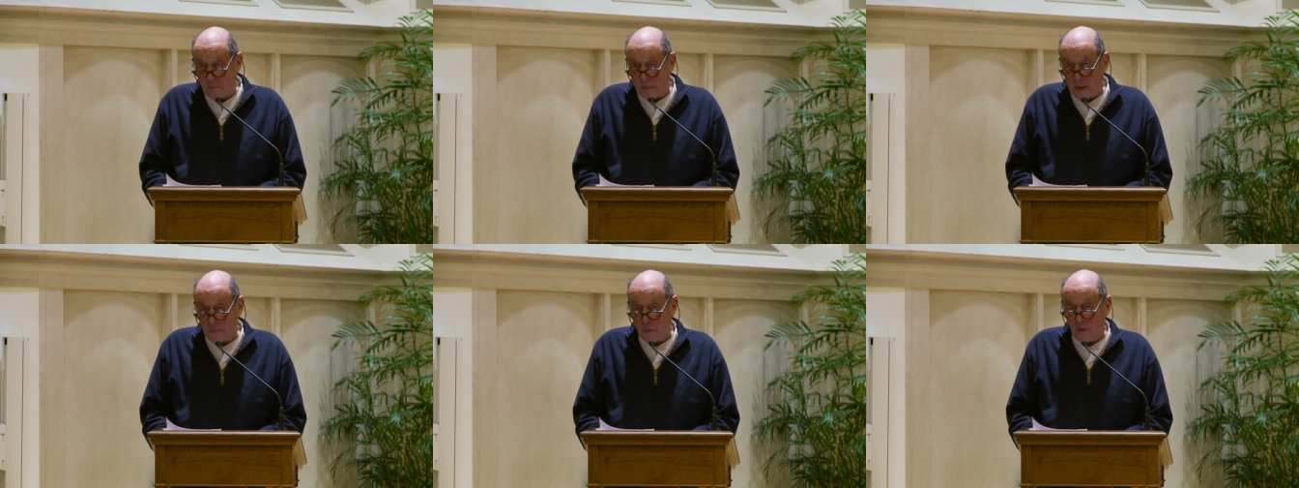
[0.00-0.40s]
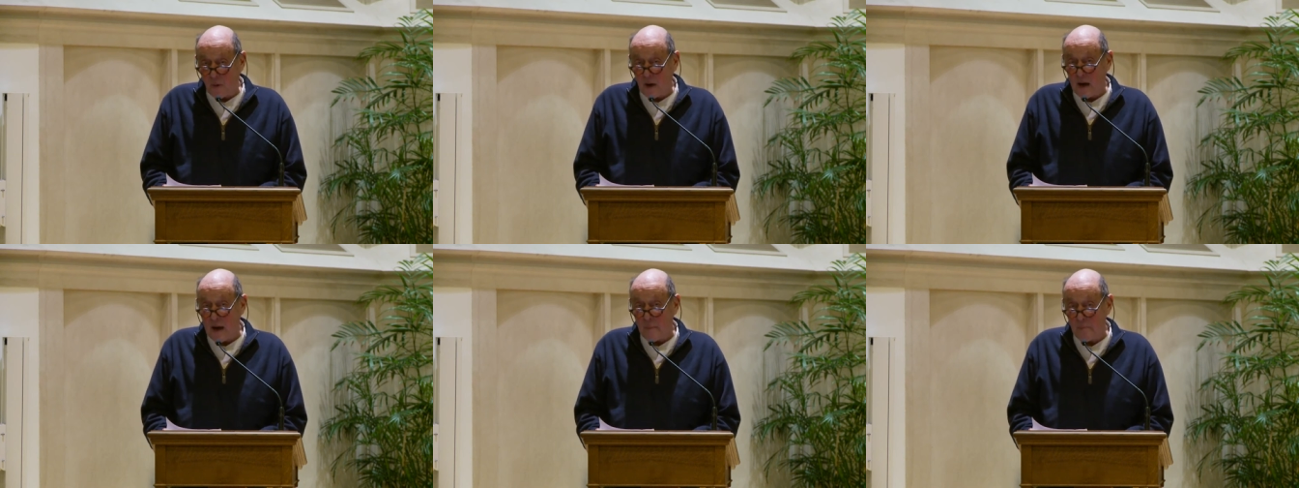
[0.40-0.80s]

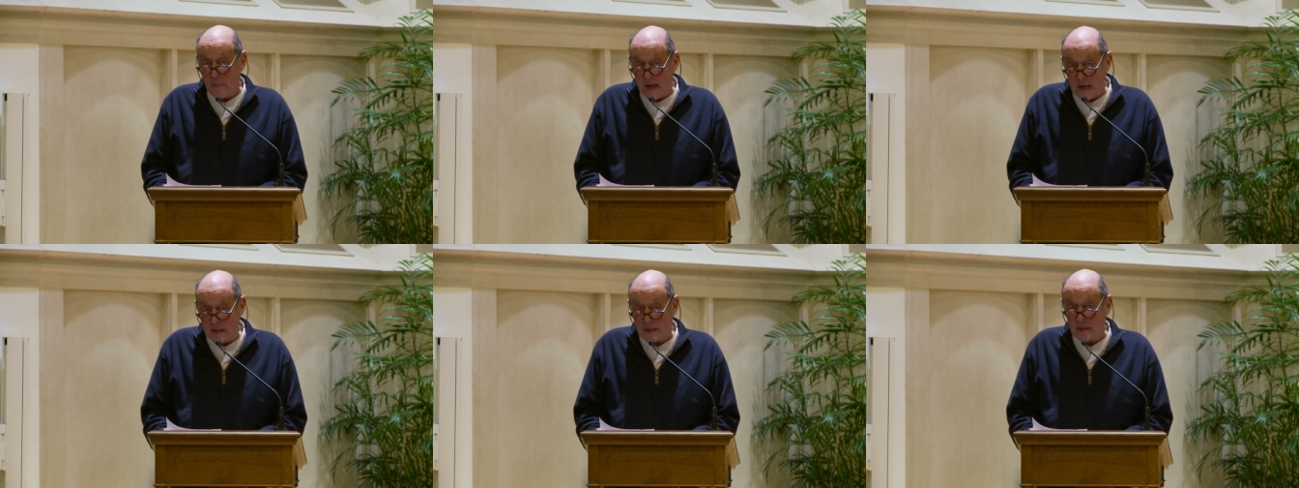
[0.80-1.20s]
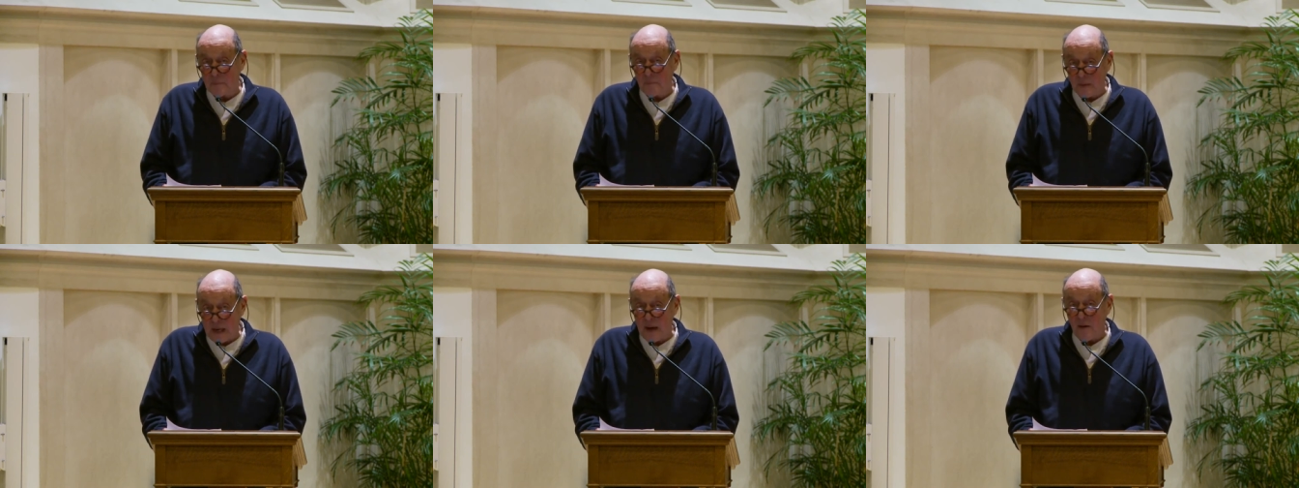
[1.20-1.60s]
People
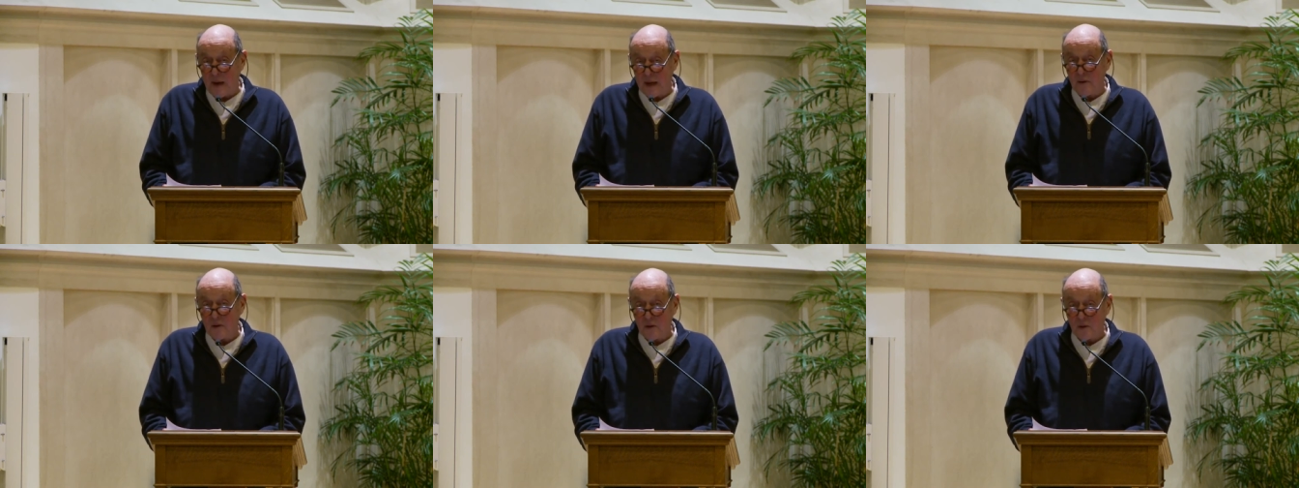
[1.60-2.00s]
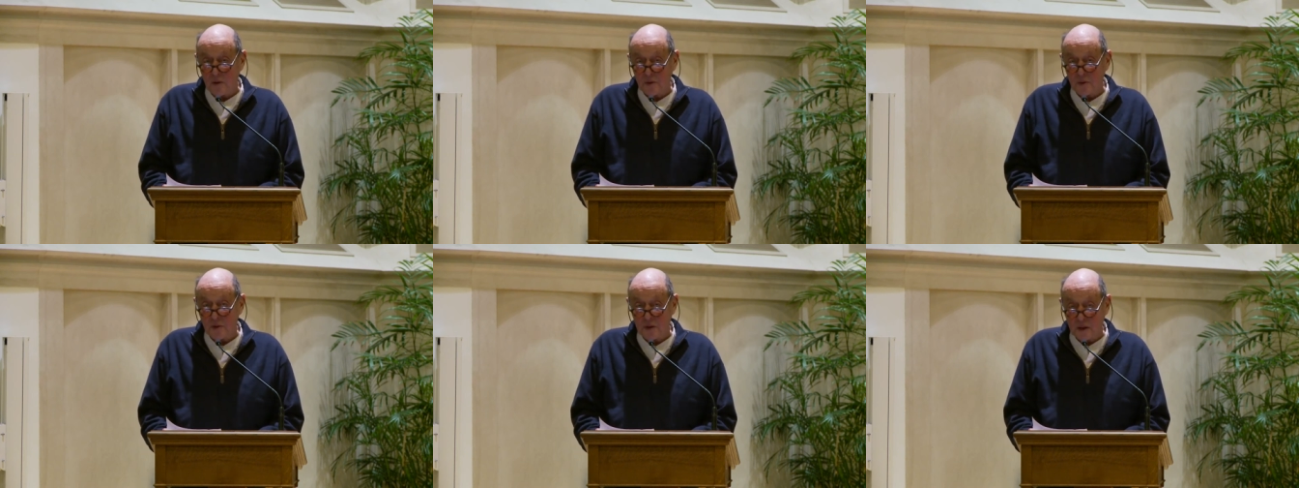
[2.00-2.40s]
abandoned plow
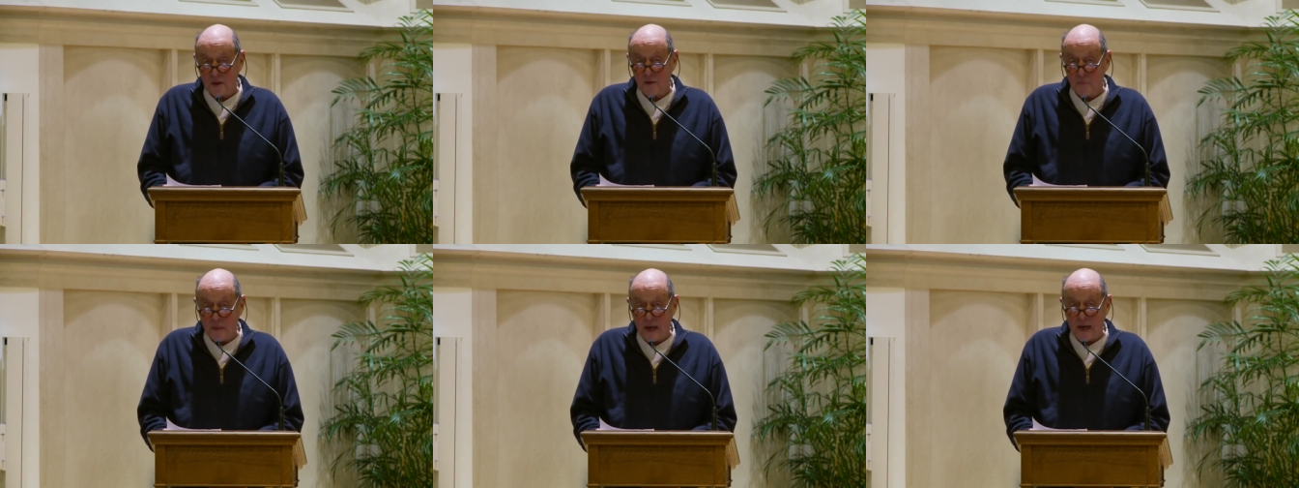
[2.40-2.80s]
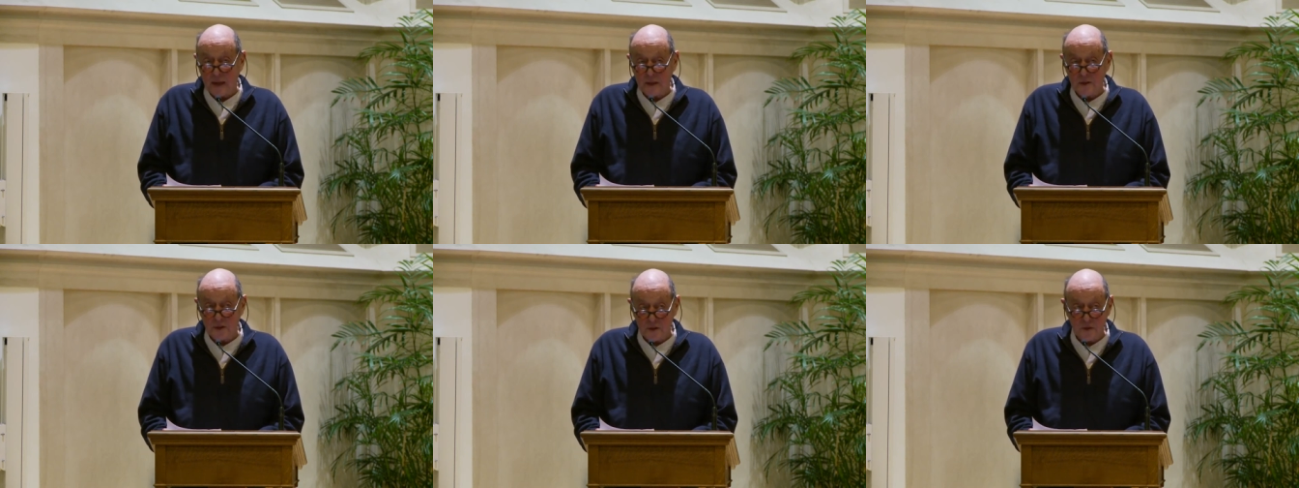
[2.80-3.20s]
agriculture to go
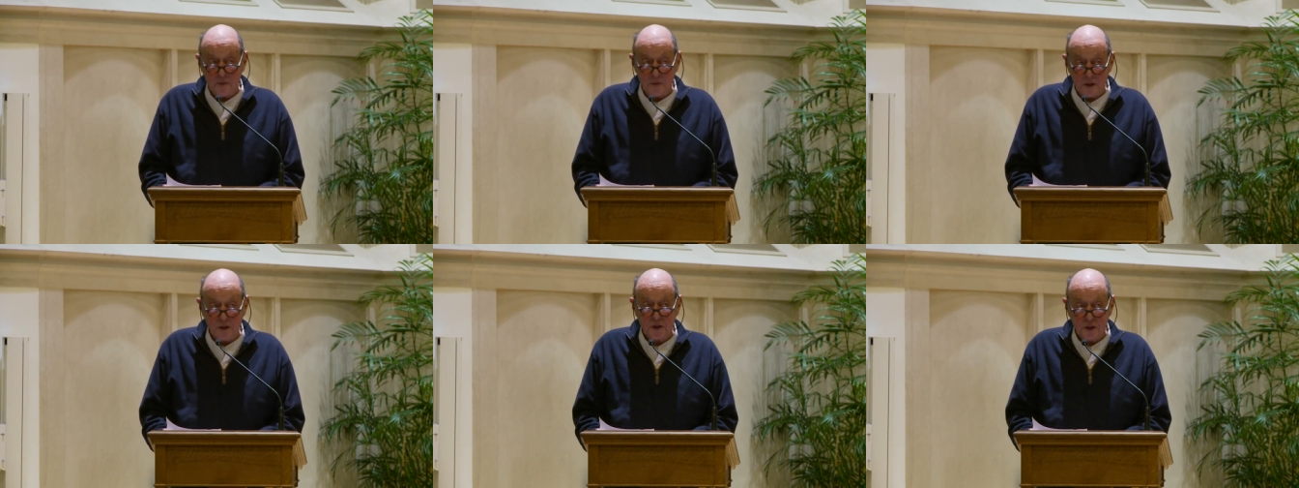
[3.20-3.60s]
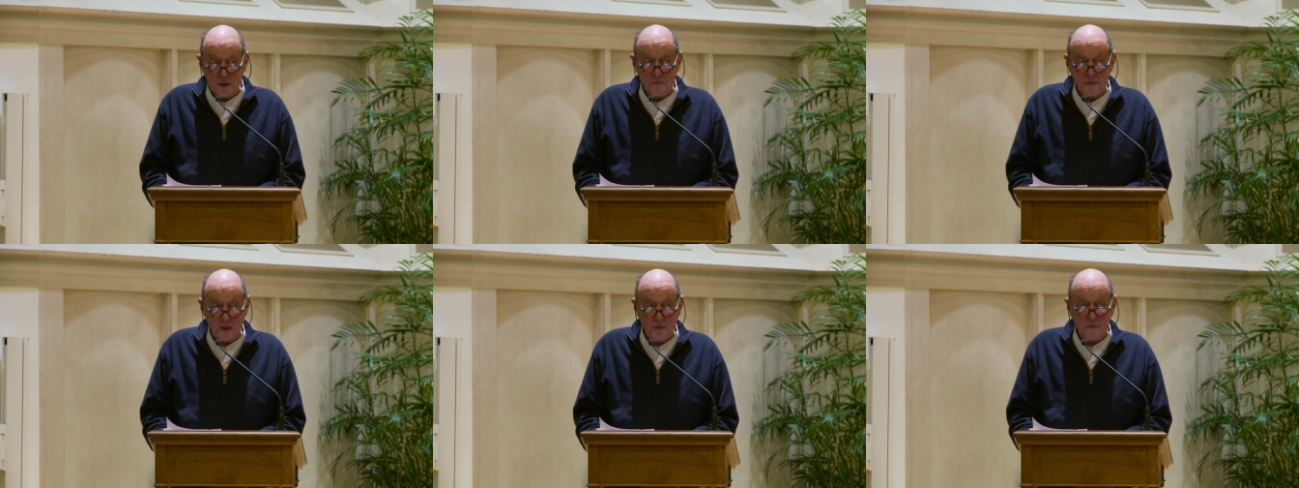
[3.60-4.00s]
back to this
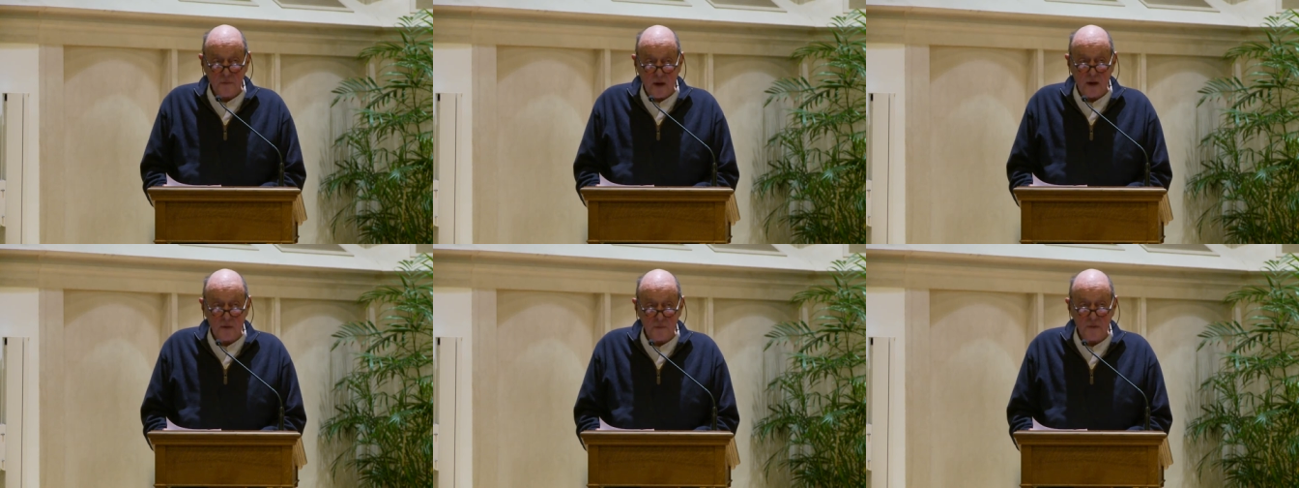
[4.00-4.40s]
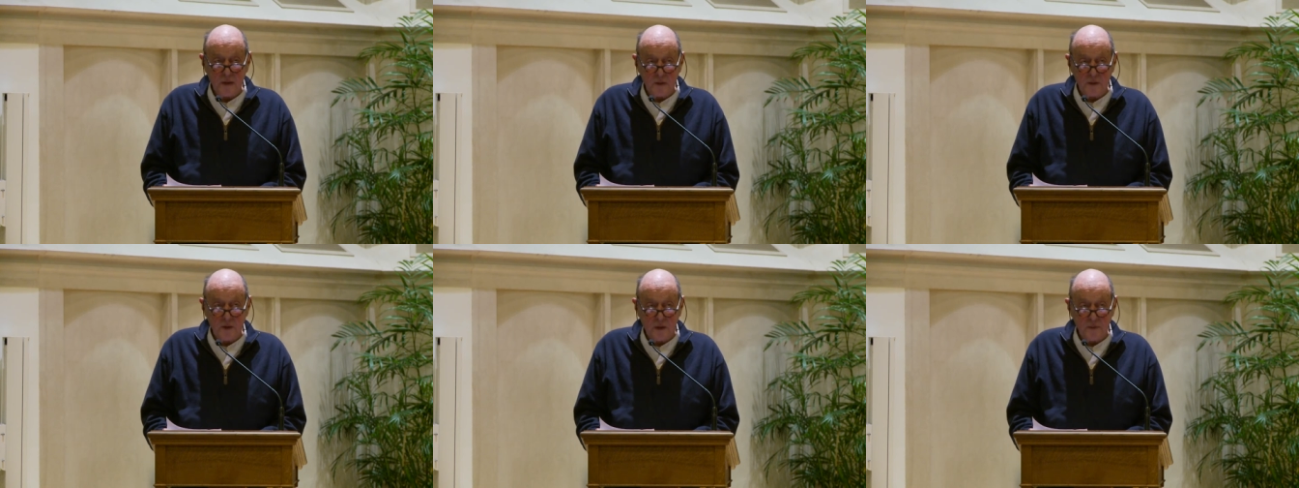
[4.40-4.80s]
shifting
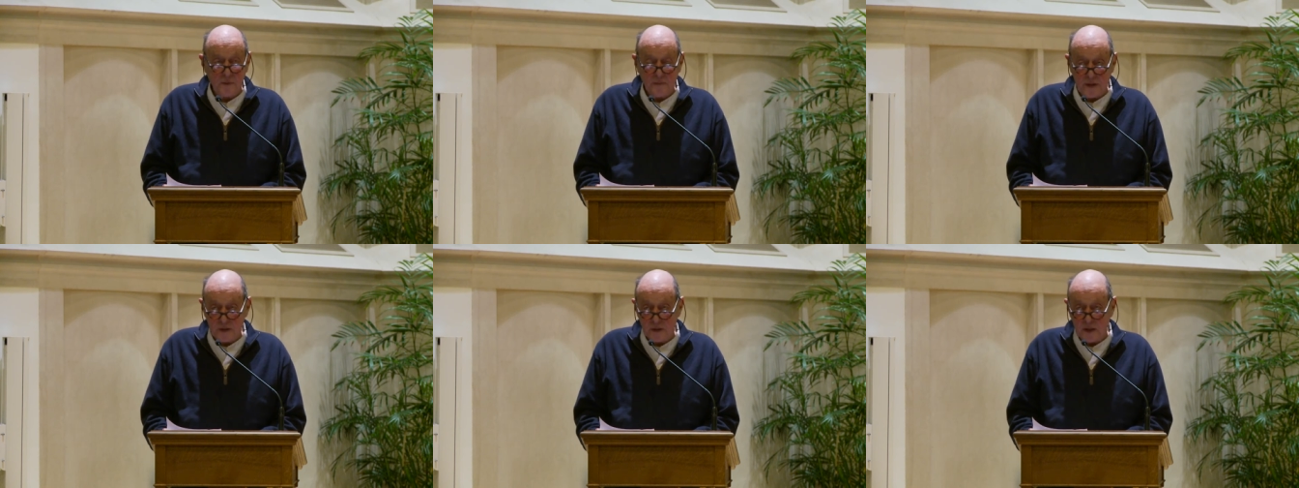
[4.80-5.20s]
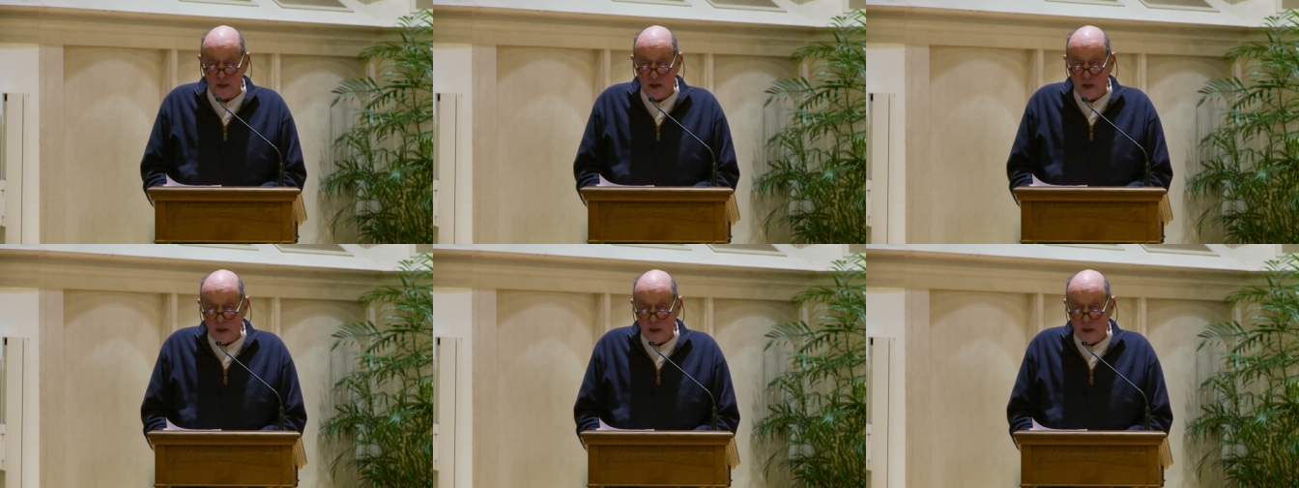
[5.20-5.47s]
fire-field cultivation